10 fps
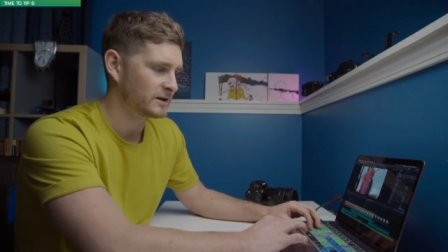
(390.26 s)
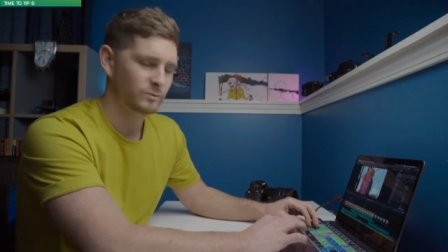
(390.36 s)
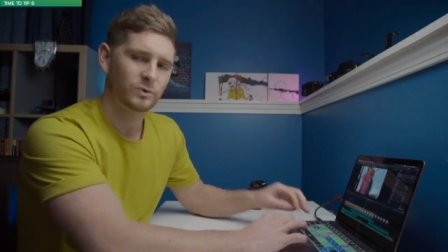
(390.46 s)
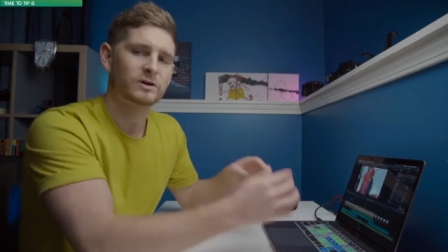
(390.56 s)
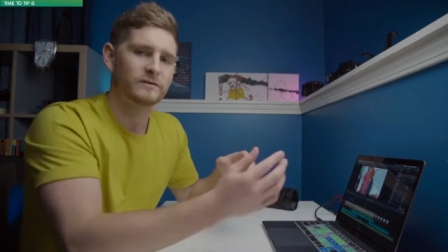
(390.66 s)

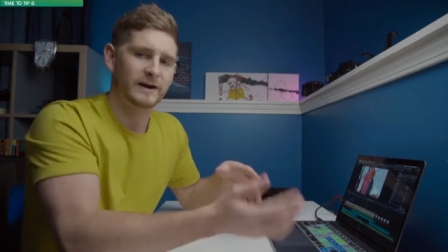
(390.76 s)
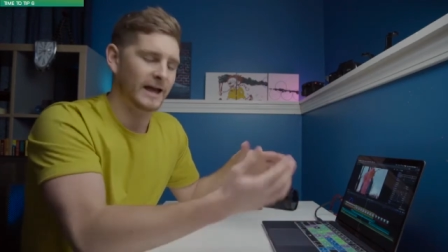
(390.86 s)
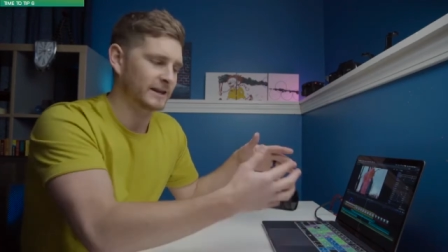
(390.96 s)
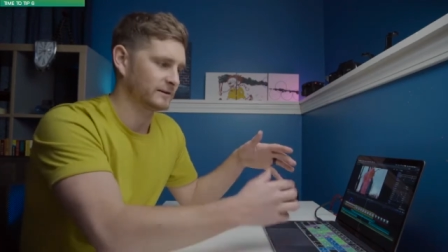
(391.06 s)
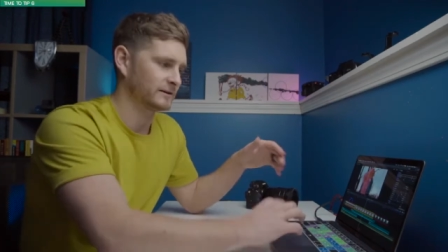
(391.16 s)
What have I
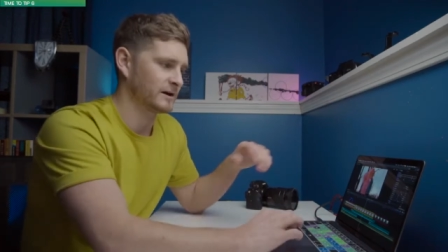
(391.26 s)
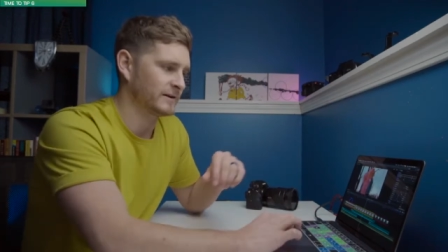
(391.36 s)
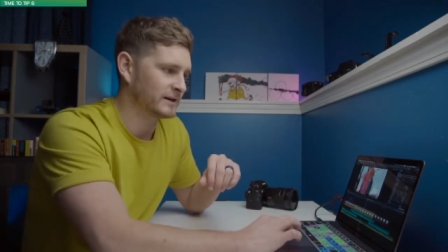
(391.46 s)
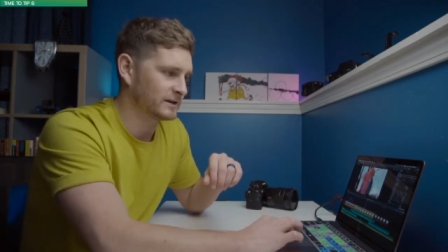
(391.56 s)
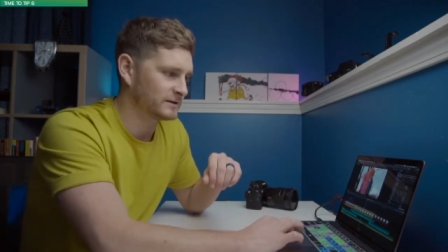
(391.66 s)
added? I've
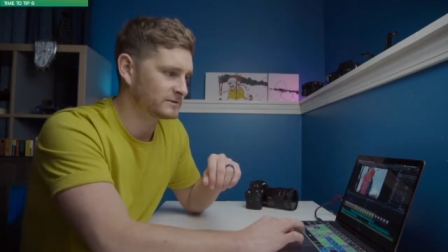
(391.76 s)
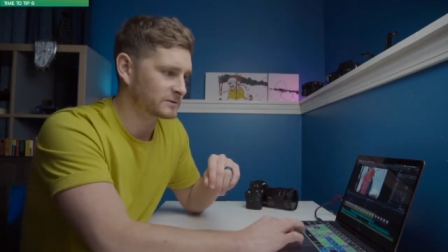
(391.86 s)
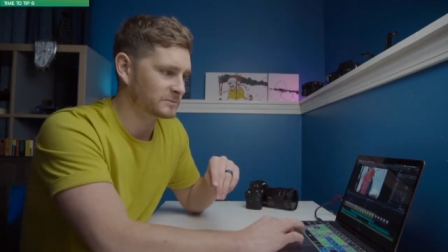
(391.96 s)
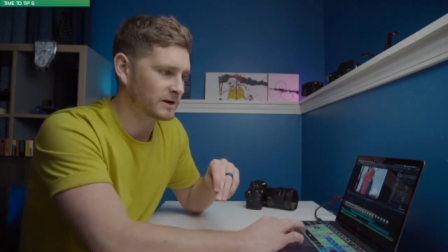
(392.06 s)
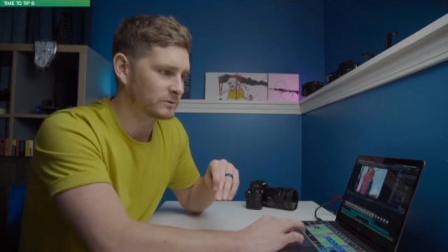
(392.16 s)
added
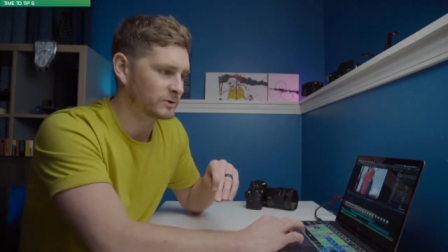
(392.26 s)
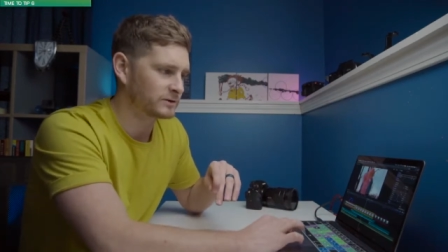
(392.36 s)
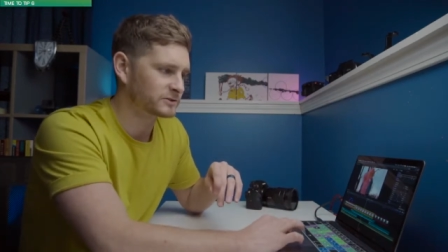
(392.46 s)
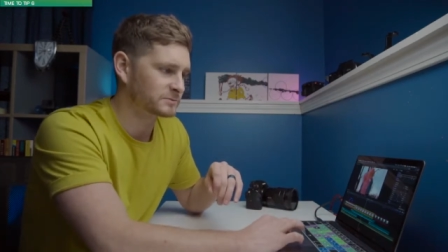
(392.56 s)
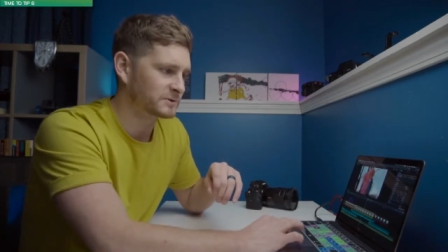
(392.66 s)
some color
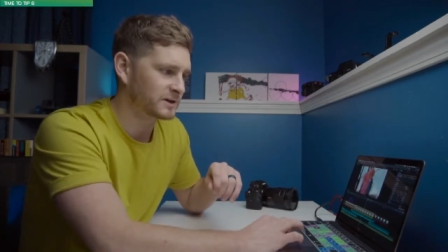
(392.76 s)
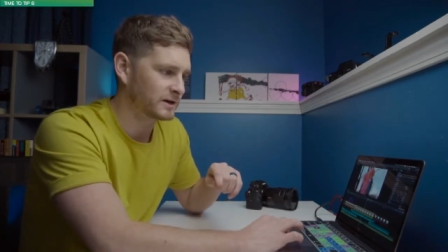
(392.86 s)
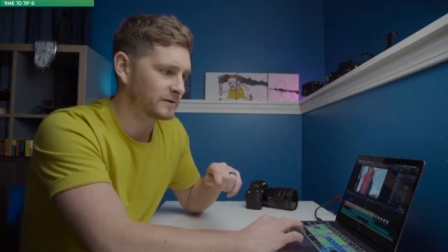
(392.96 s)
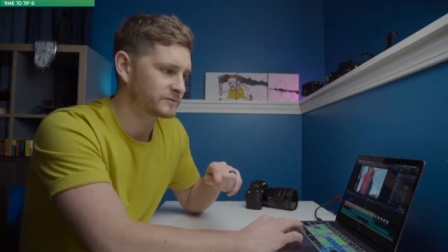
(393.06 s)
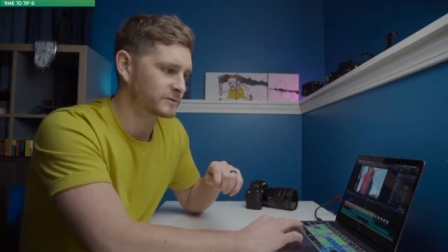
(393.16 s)
wheels, some
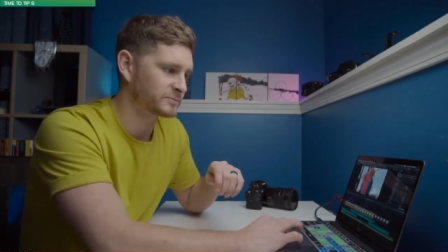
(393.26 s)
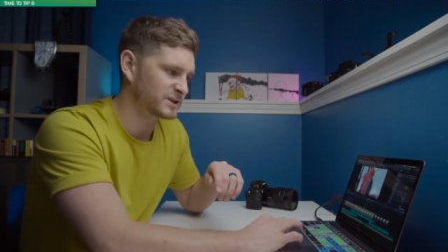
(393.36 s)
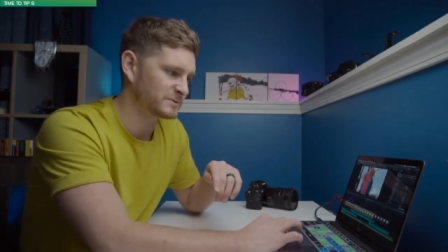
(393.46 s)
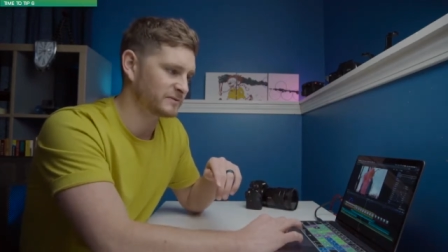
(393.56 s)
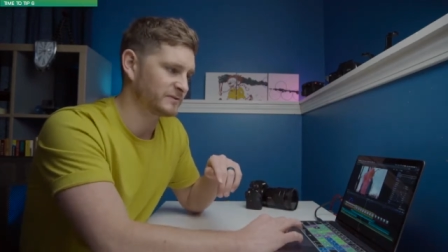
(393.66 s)
curves, a
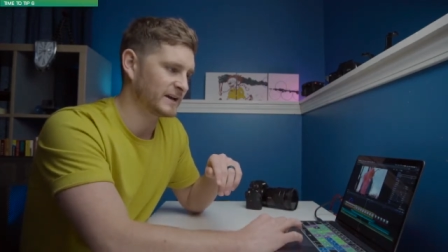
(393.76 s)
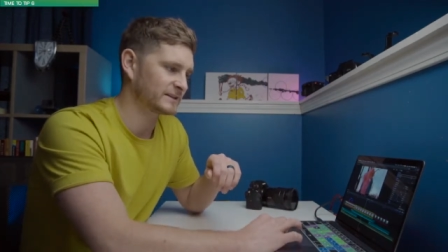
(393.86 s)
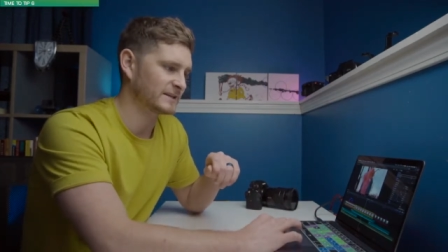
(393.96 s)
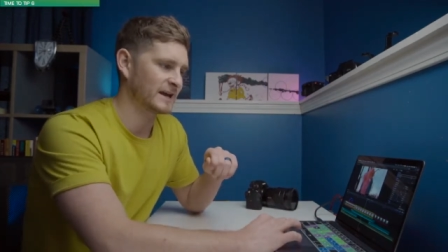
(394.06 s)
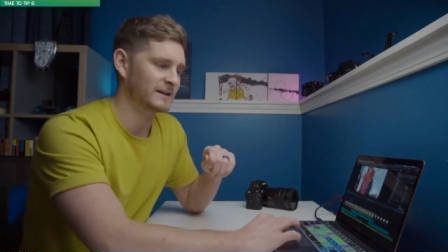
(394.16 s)
prism
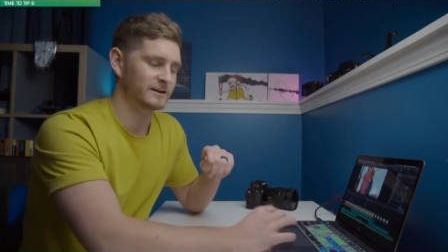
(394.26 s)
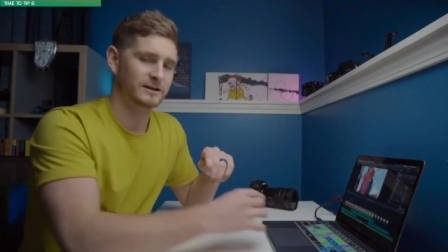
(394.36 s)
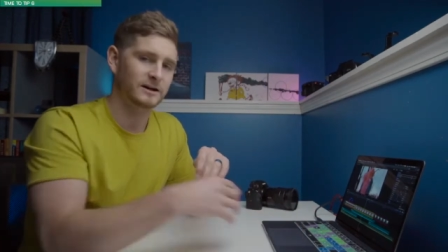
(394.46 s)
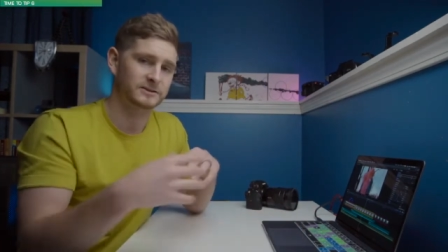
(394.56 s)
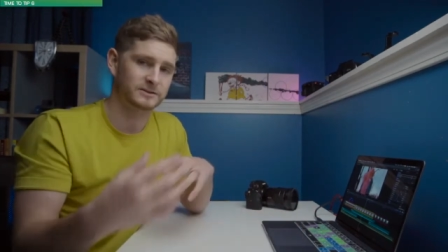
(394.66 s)
effect, and a
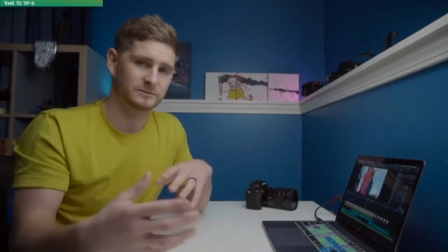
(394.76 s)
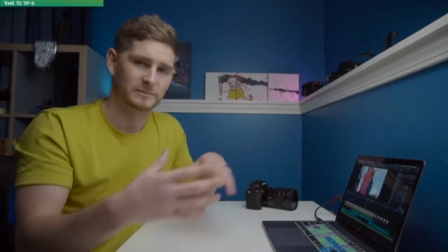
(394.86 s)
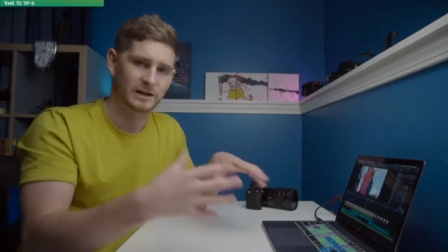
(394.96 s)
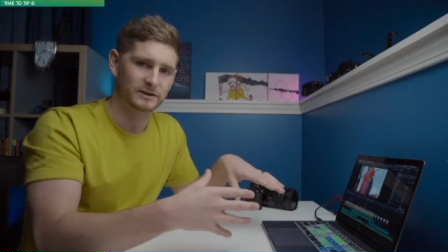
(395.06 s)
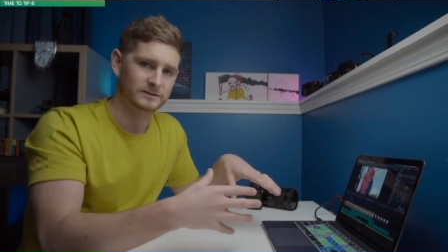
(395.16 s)

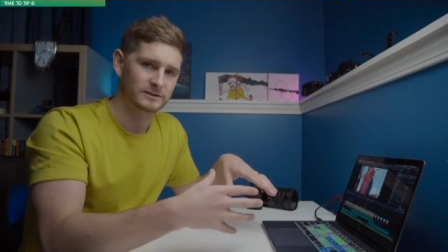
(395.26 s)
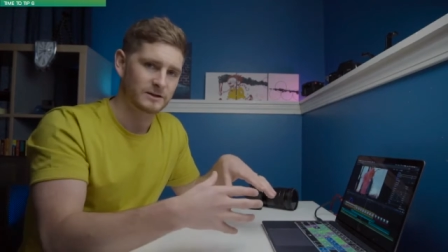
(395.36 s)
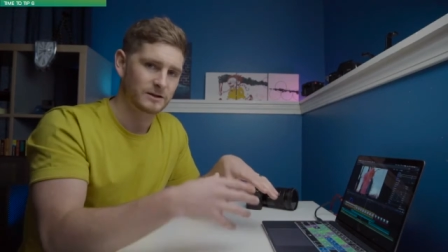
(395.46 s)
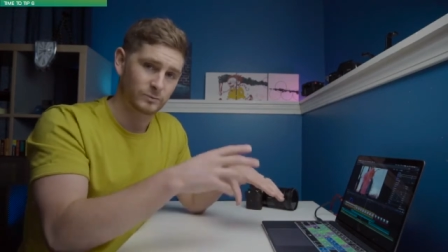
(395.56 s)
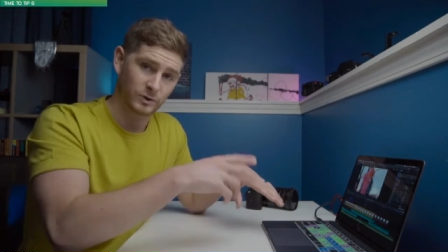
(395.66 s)
custom LUT.
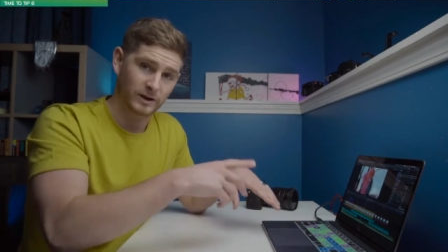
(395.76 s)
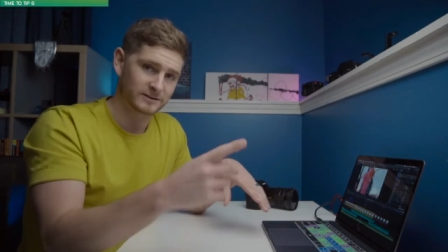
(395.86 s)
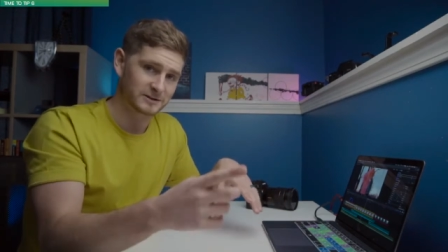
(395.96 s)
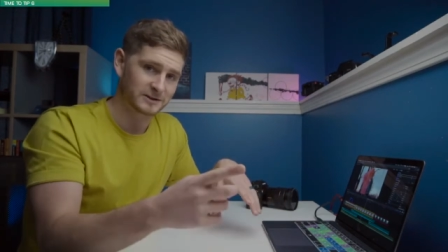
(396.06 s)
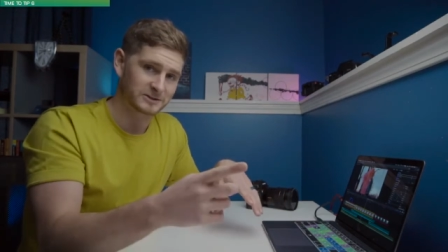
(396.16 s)
We'll get
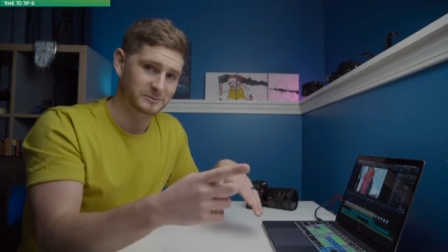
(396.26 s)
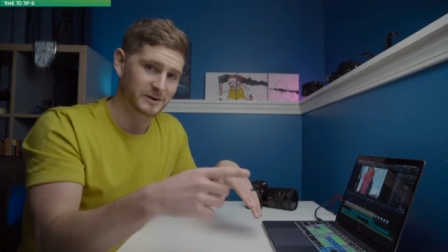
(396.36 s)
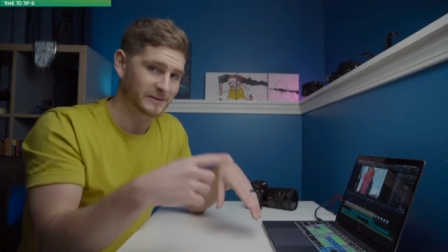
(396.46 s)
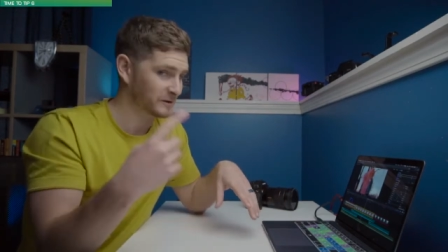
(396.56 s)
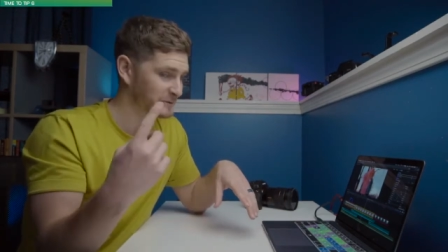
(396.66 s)
into custom
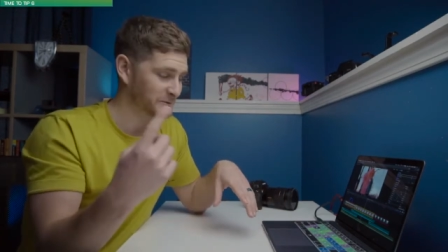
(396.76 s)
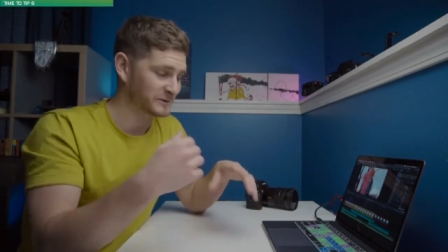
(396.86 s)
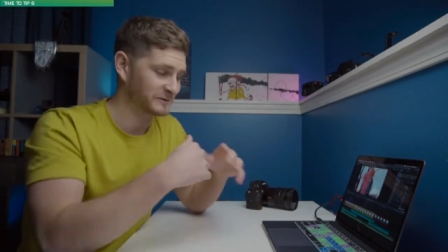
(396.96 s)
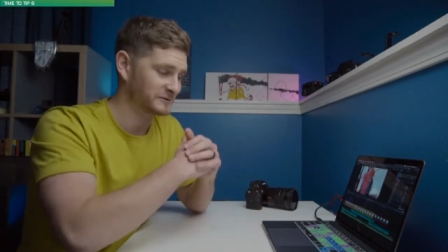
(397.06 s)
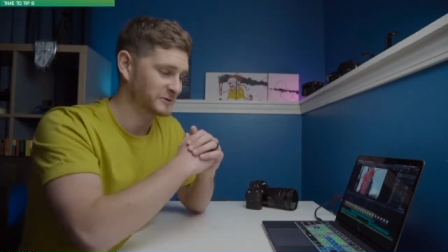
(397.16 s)
LUT, that'll be one
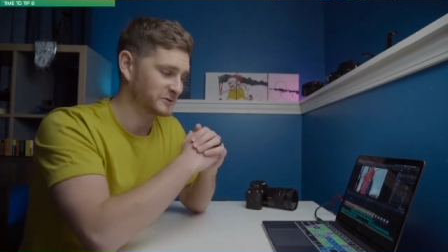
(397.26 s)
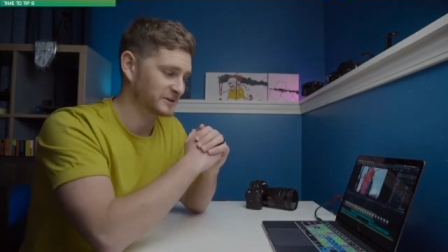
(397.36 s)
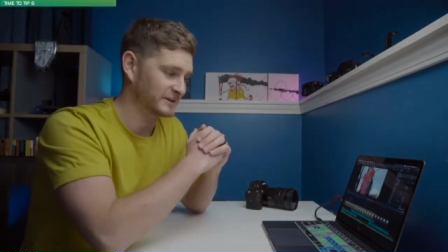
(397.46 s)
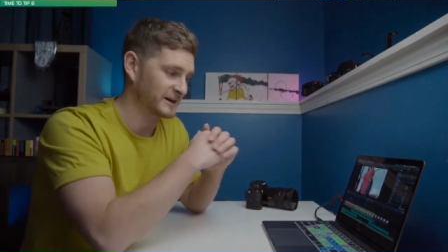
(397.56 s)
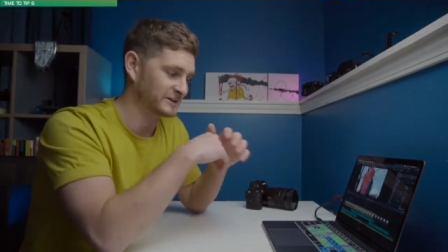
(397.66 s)
of the
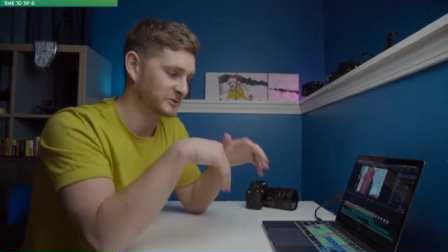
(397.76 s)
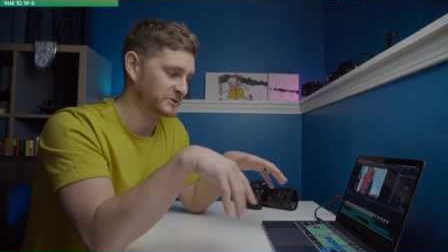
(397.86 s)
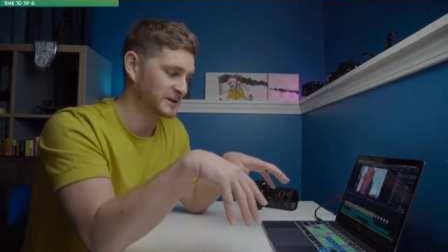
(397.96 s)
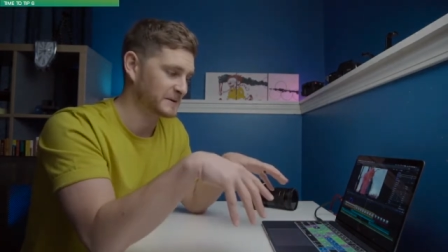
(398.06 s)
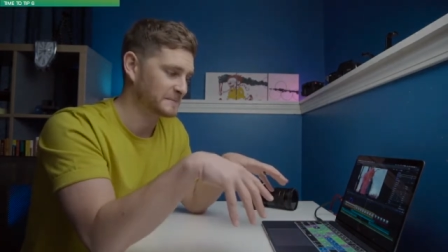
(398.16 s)
future items here.